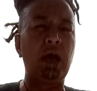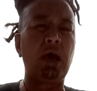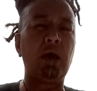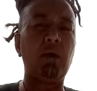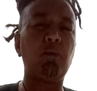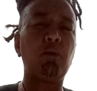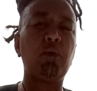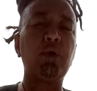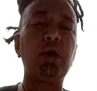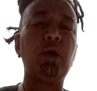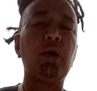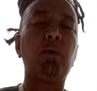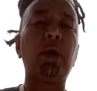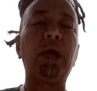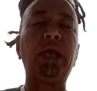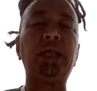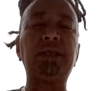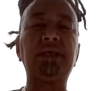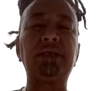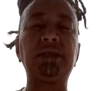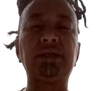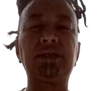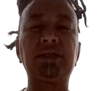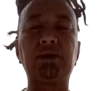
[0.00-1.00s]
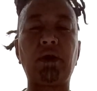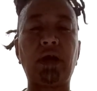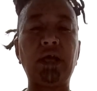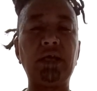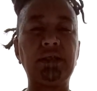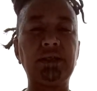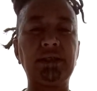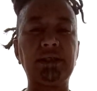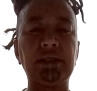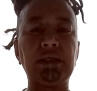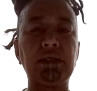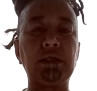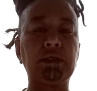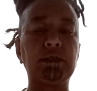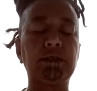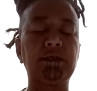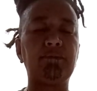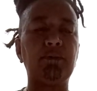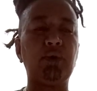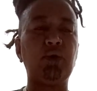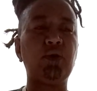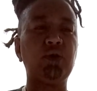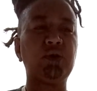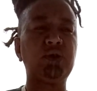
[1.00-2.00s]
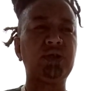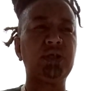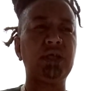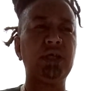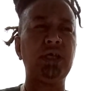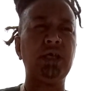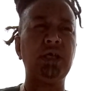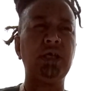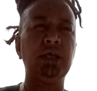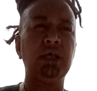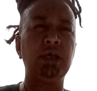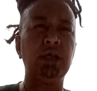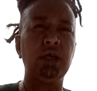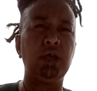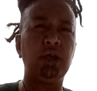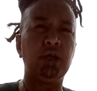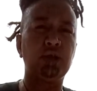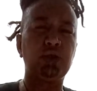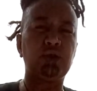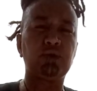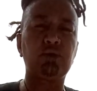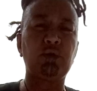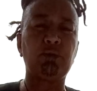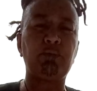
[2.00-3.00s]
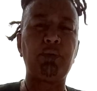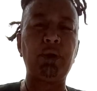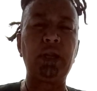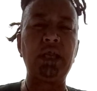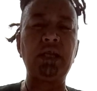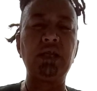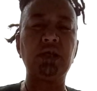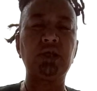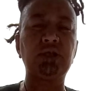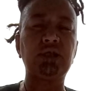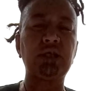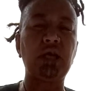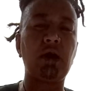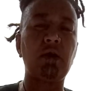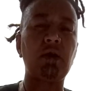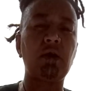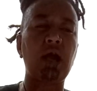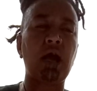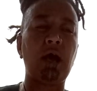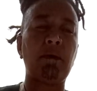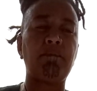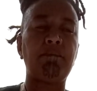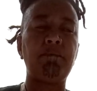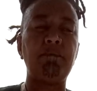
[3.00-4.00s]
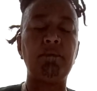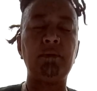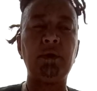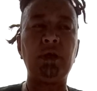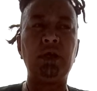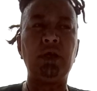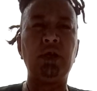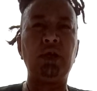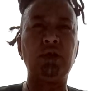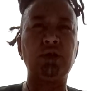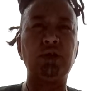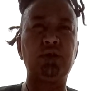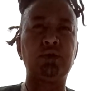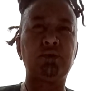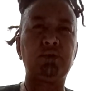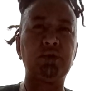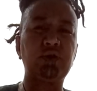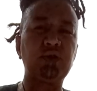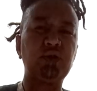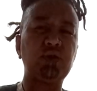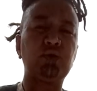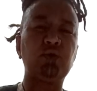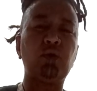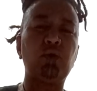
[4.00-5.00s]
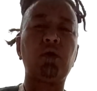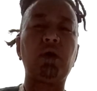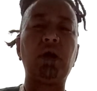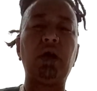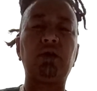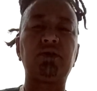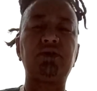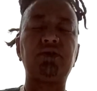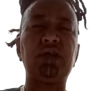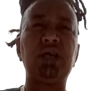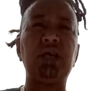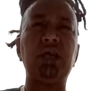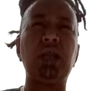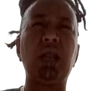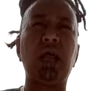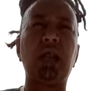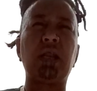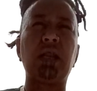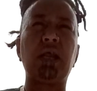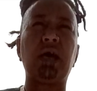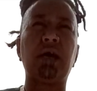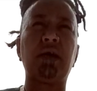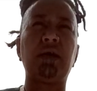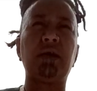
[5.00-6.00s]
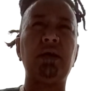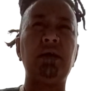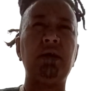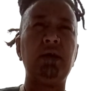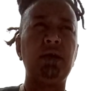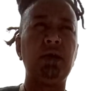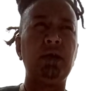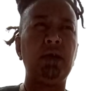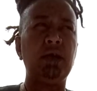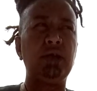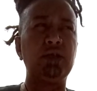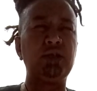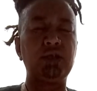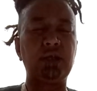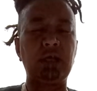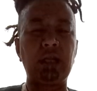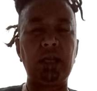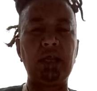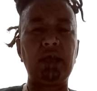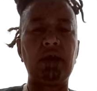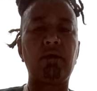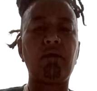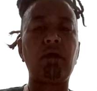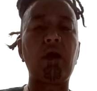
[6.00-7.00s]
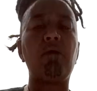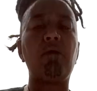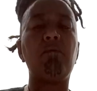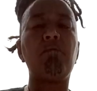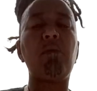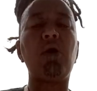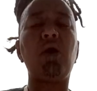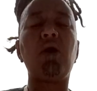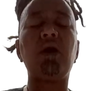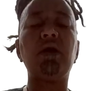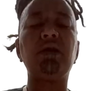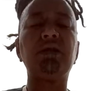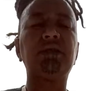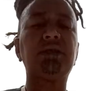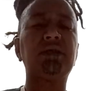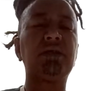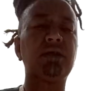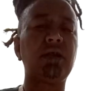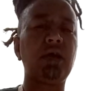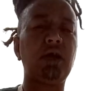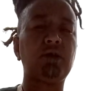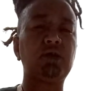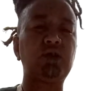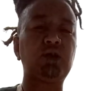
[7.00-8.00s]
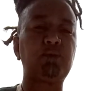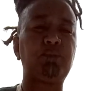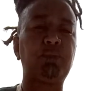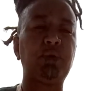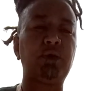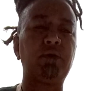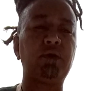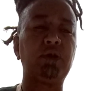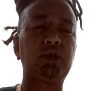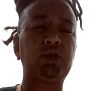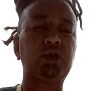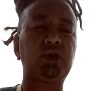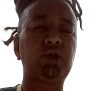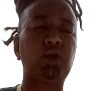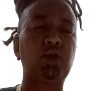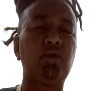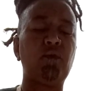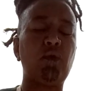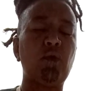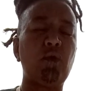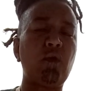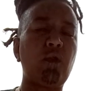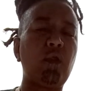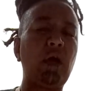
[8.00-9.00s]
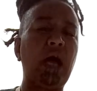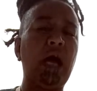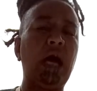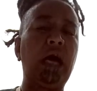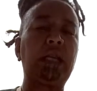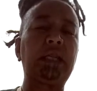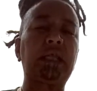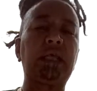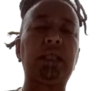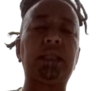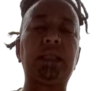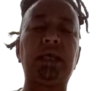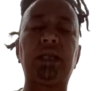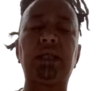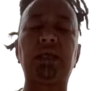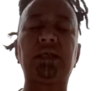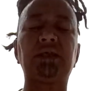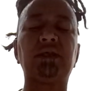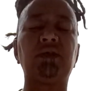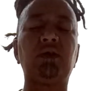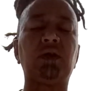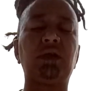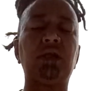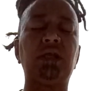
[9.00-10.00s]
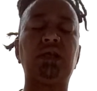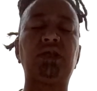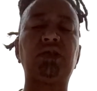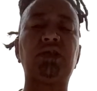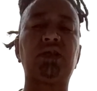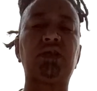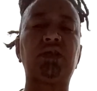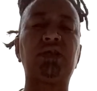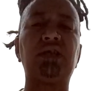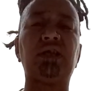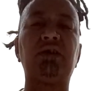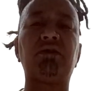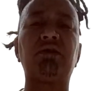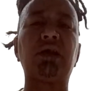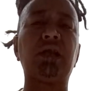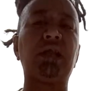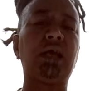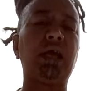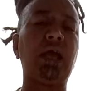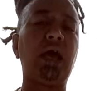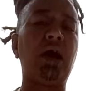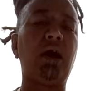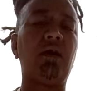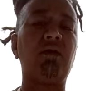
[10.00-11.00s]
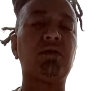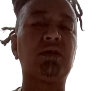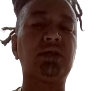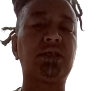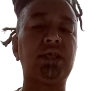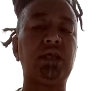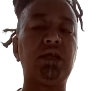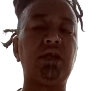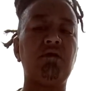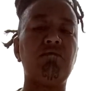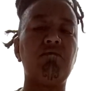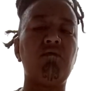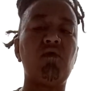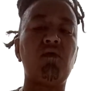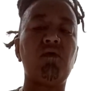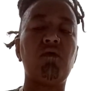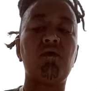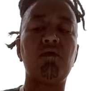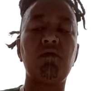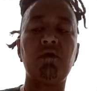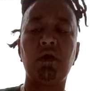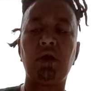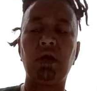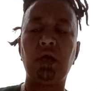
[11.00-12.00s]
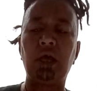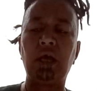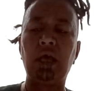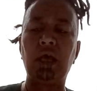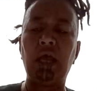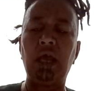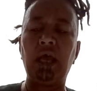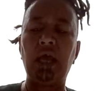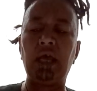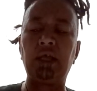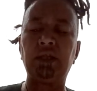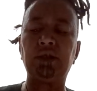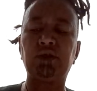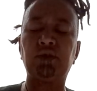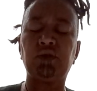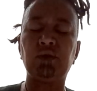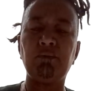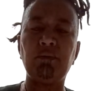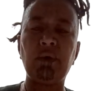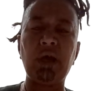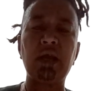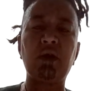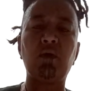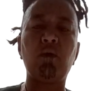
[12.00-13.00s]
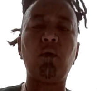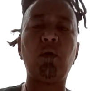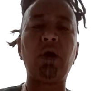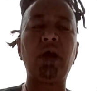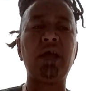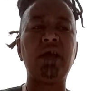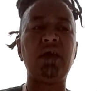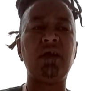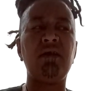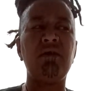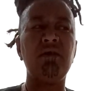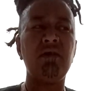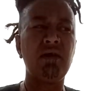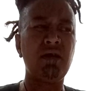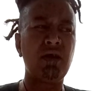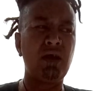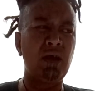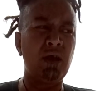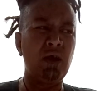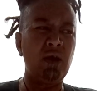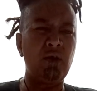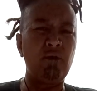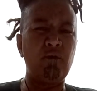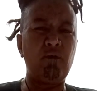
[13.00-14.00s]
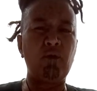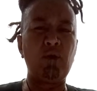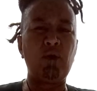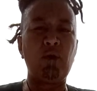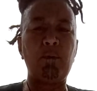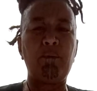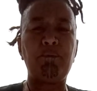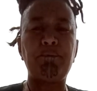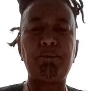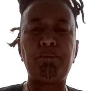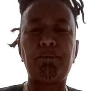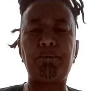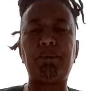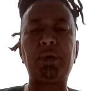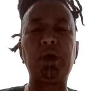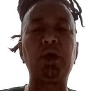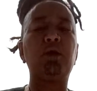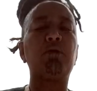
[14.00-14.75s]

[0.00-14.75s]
We await His grace and His mercy to replenish our cup, to restore our tinana, to clear our minds and our spirits of all the hara that is not necessarily ours anymore, and to make way for a